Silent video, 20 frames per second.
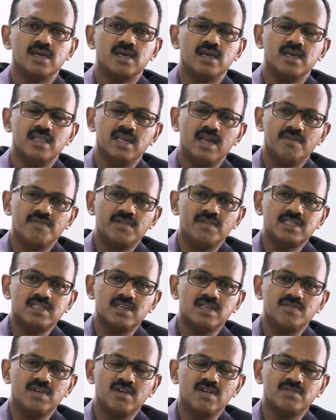in the
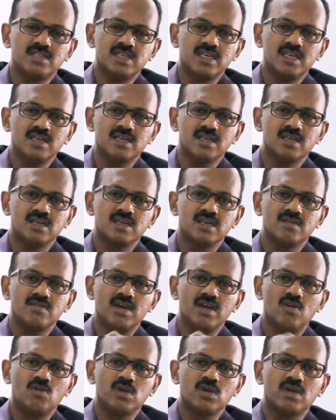definition we have seen, we
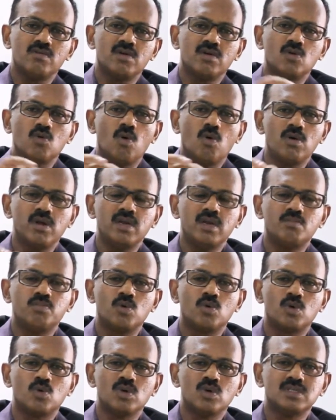have to give a known
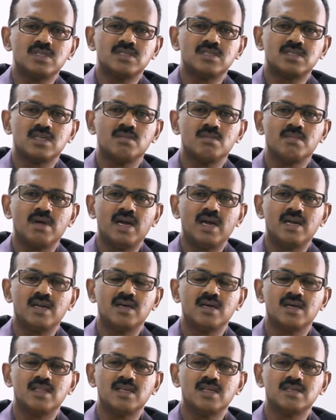input to a system and
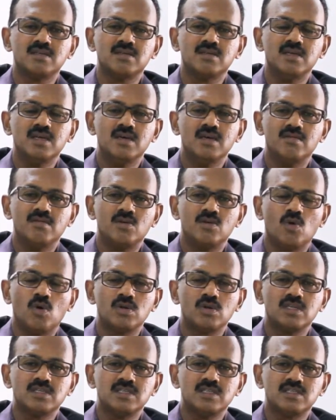
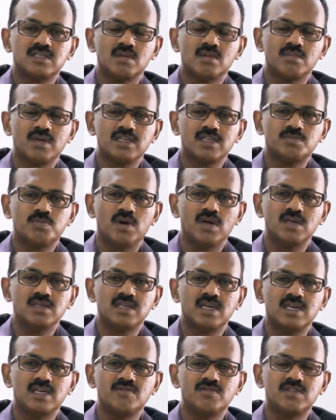note the system response,
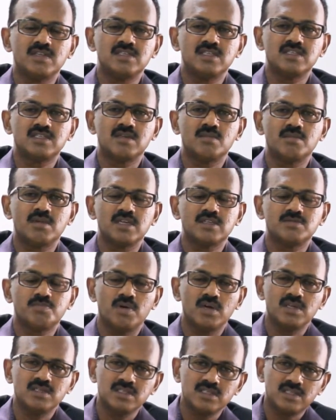and if the system
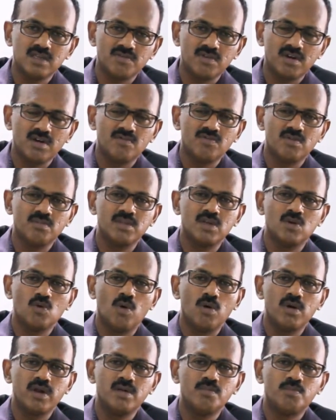response is different from the
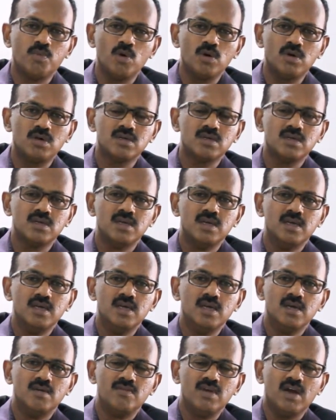known input,
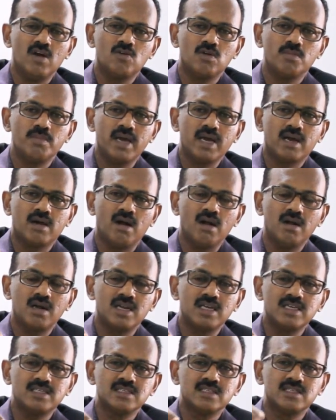we have to make
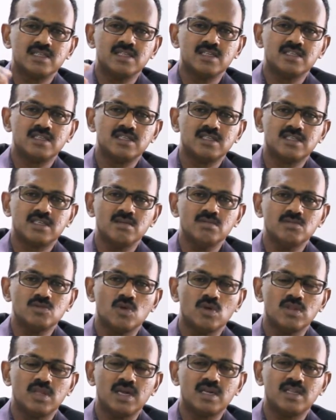alterations in the system
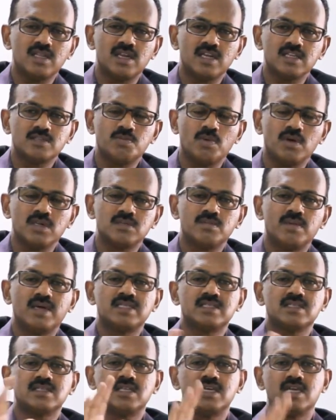so that the response
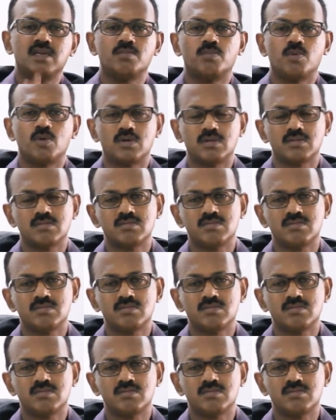matches the input.